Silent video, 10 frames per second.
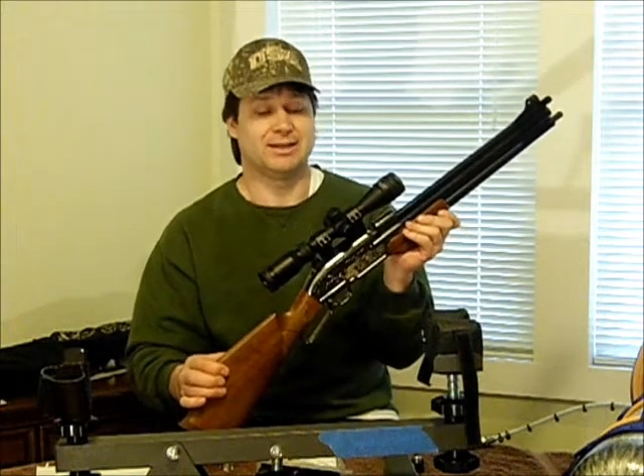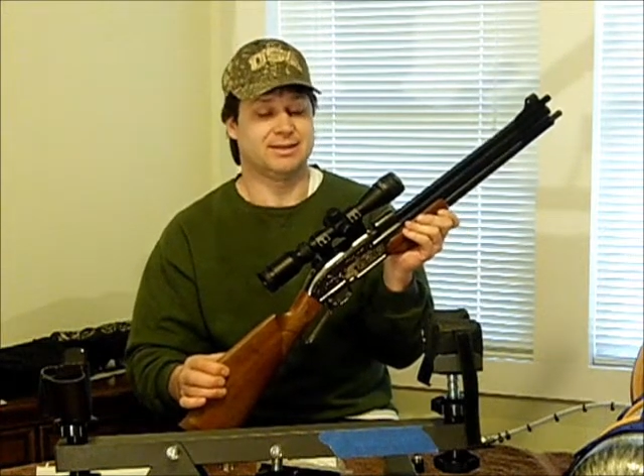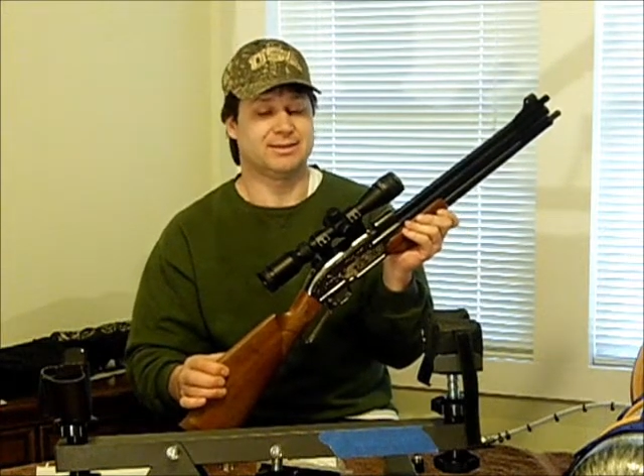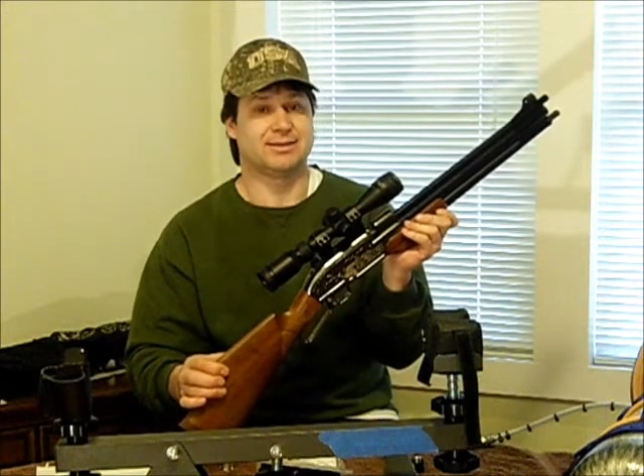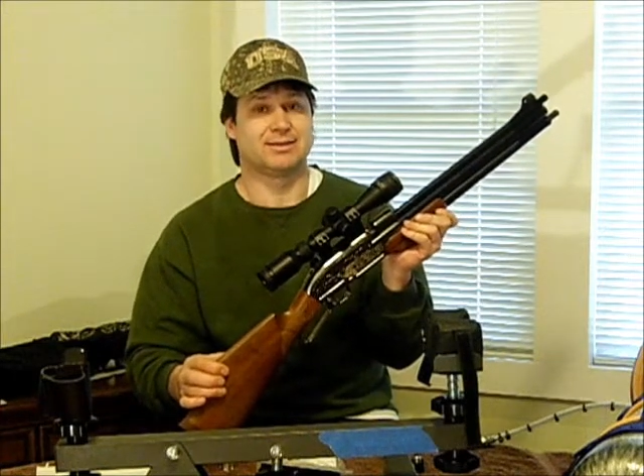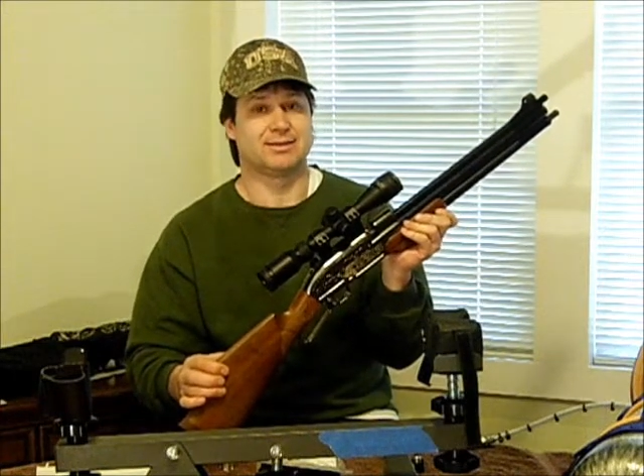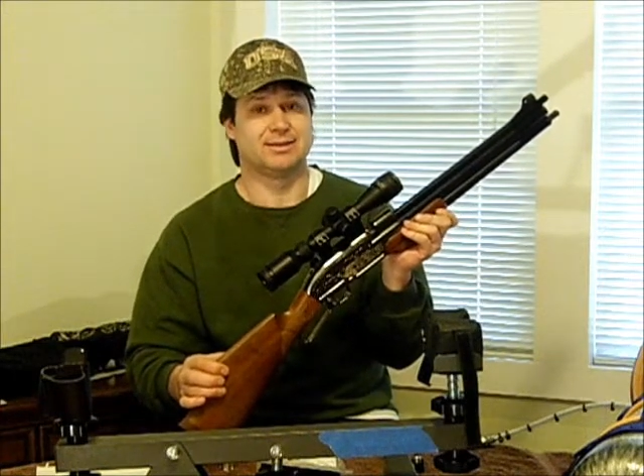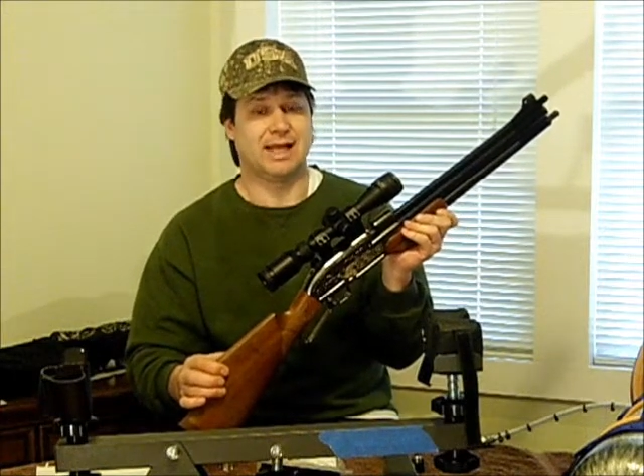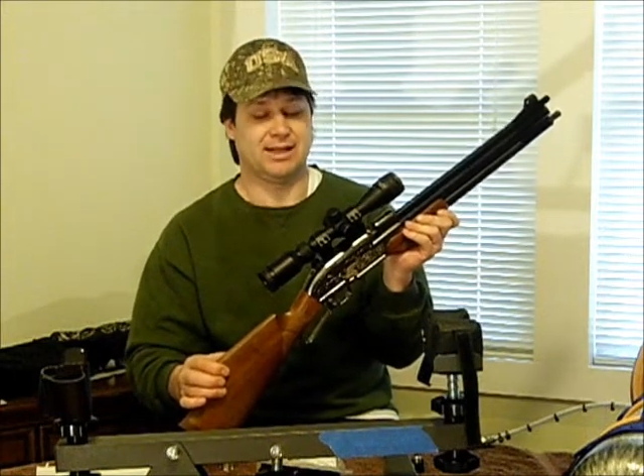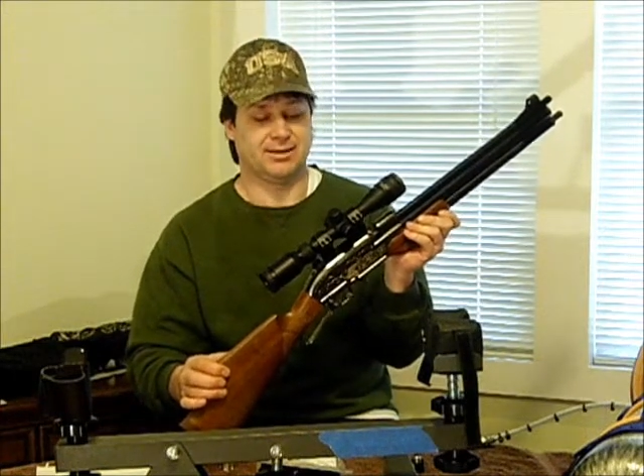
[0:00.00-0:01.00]
It's just
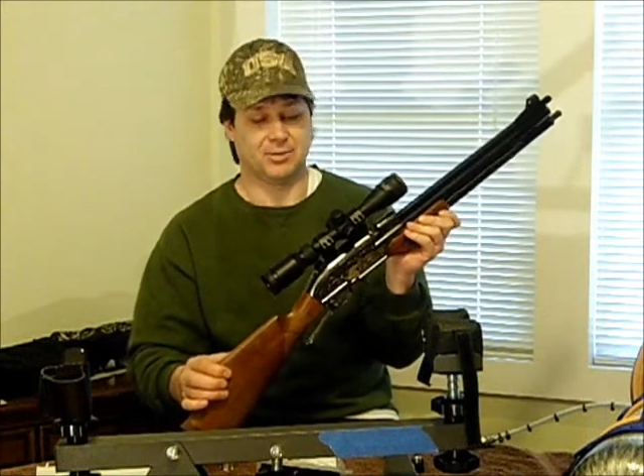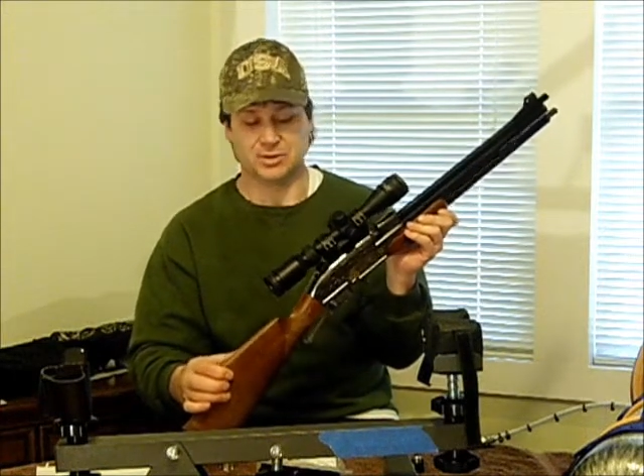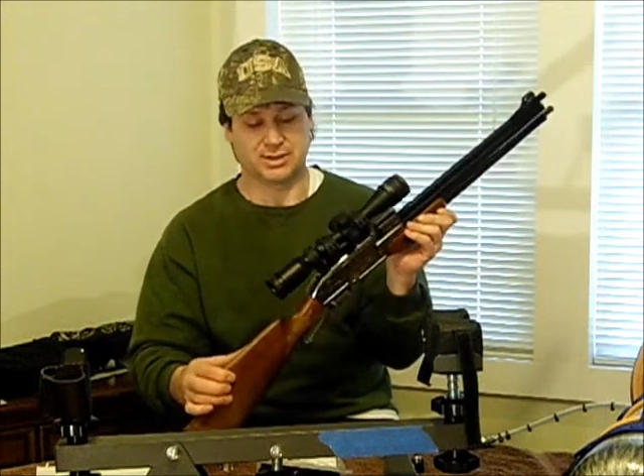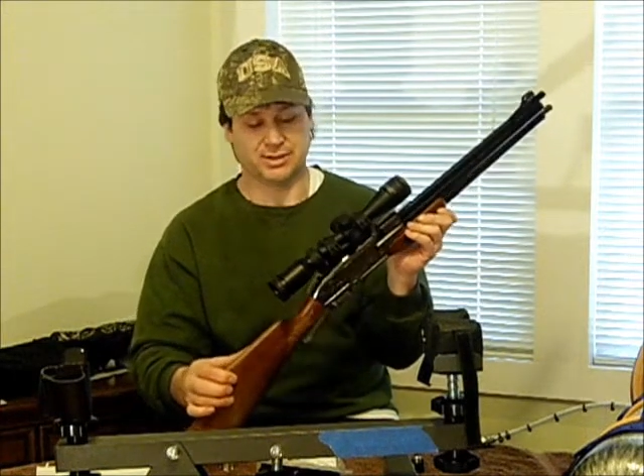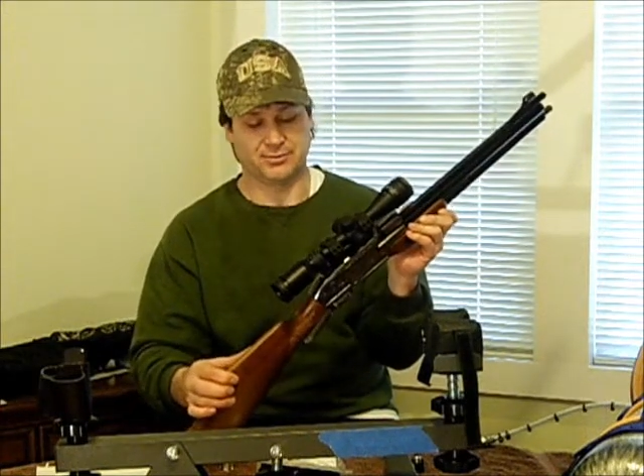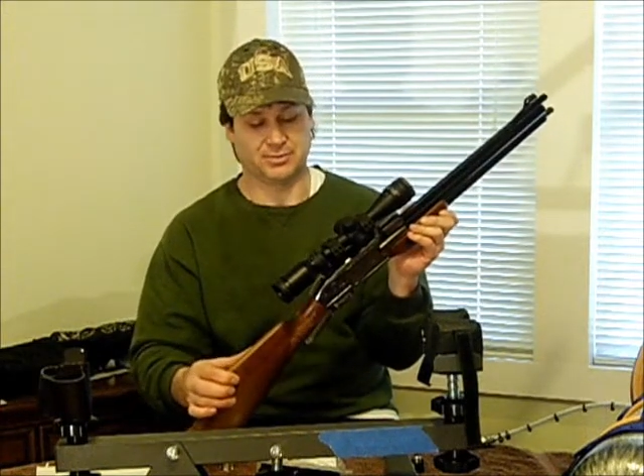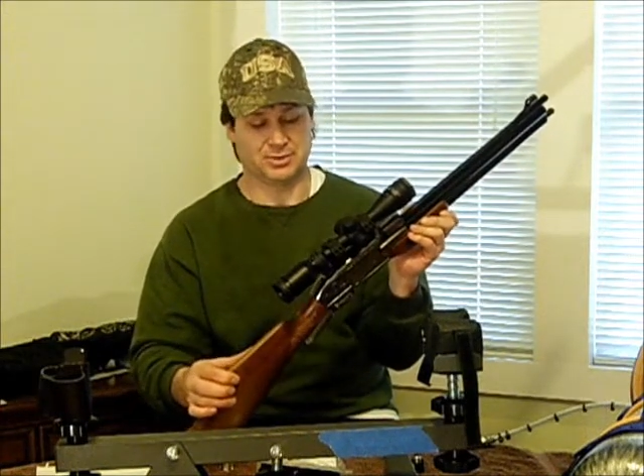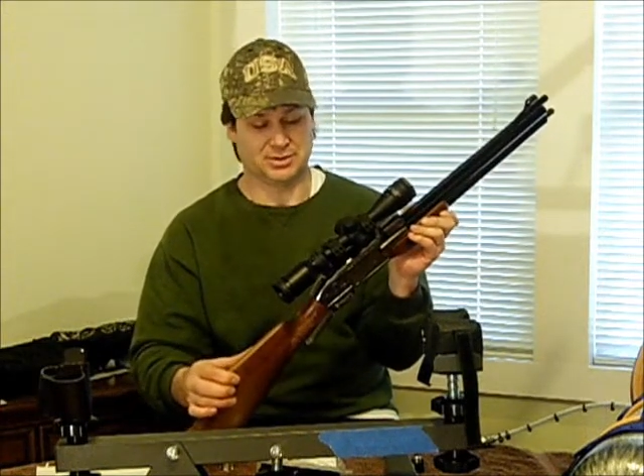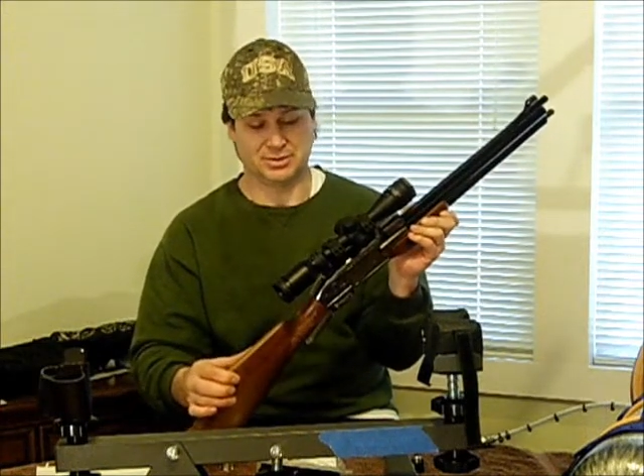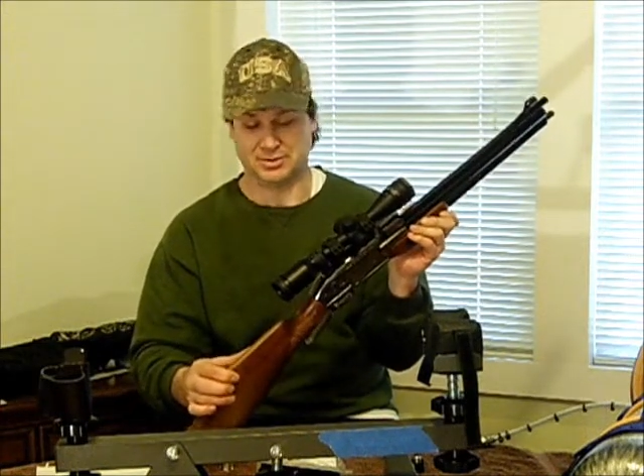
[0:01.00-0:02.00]
not the most
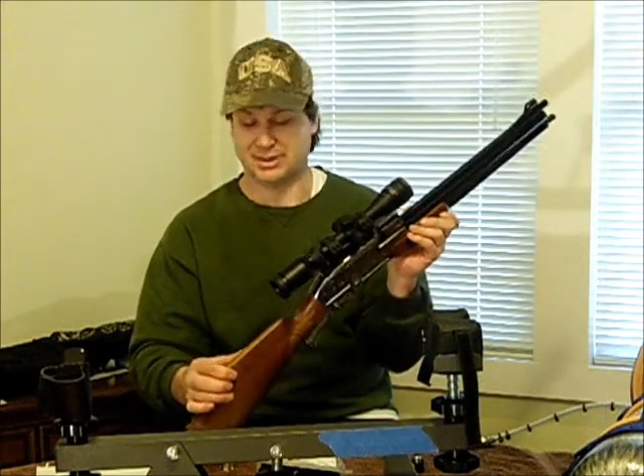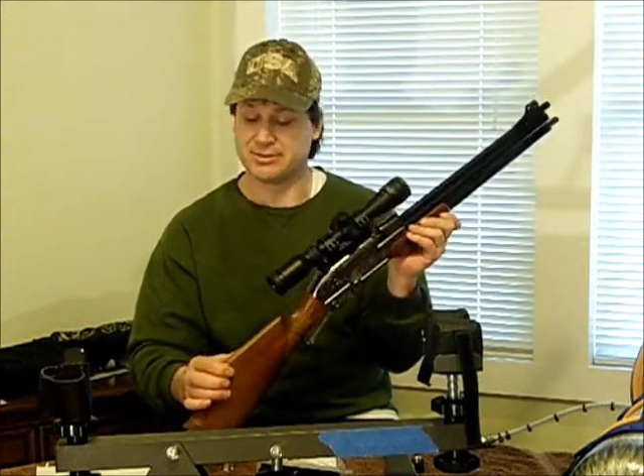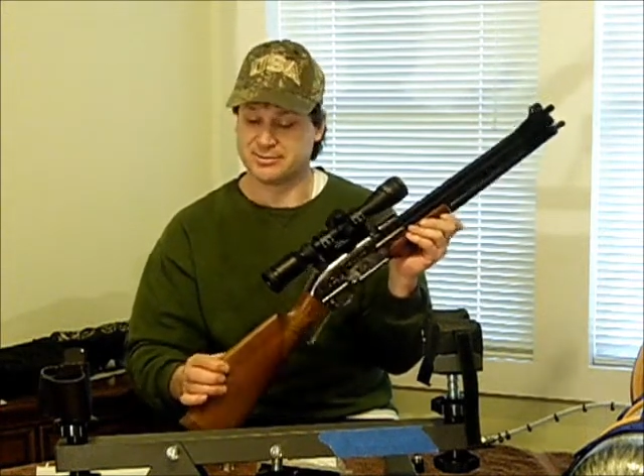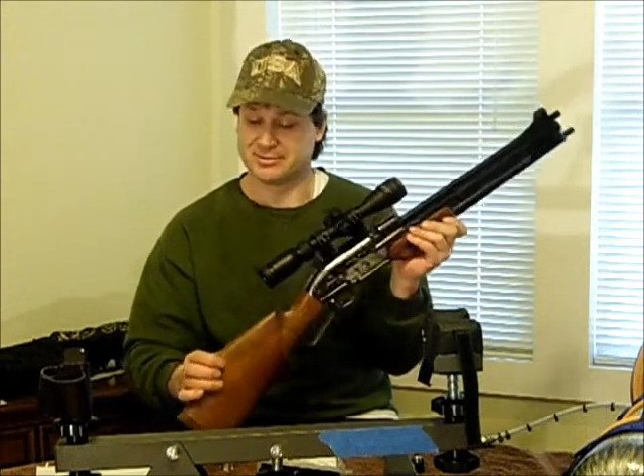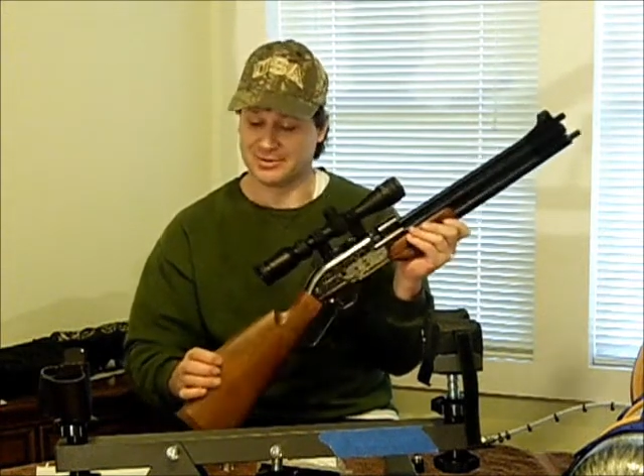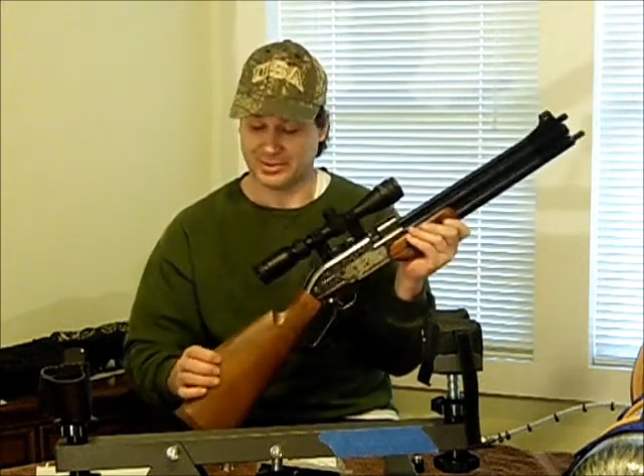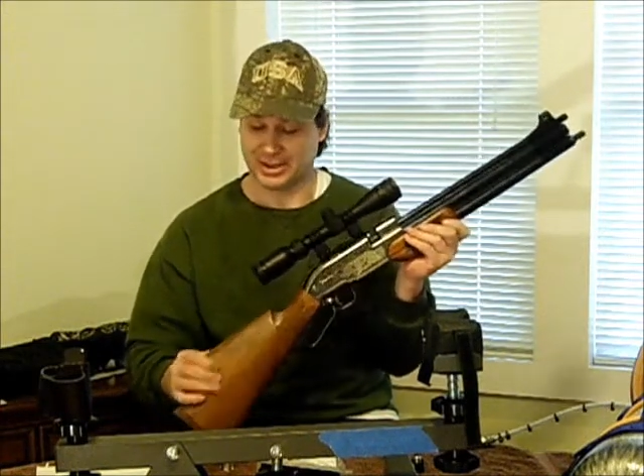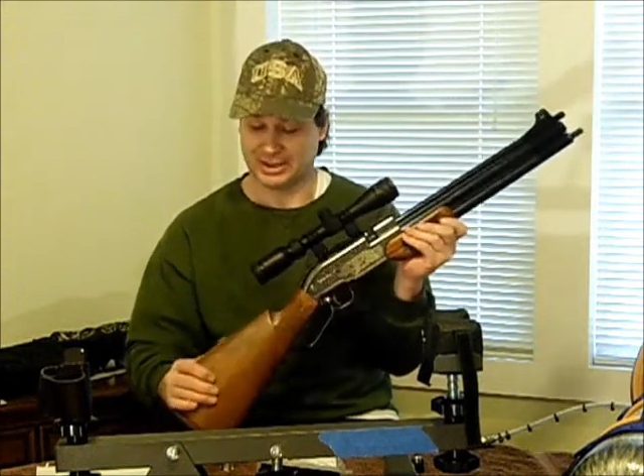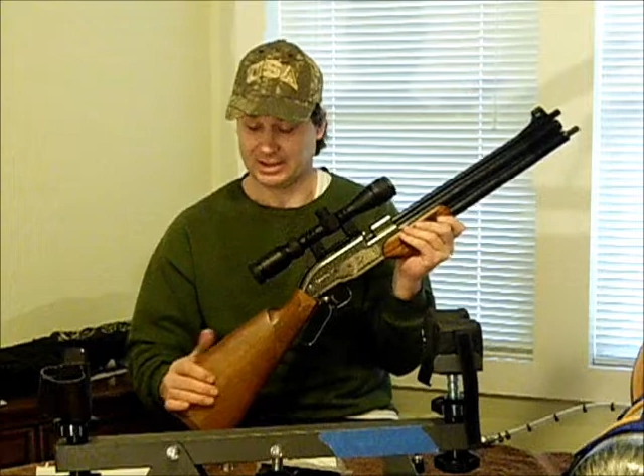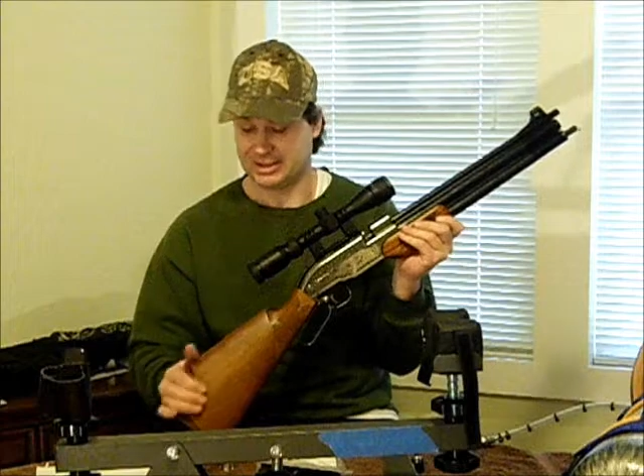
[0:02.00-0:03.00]
comfortable shooting for
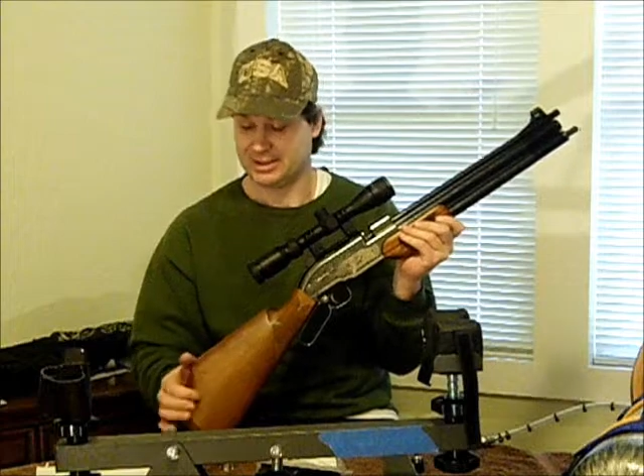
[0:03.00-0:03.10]
me.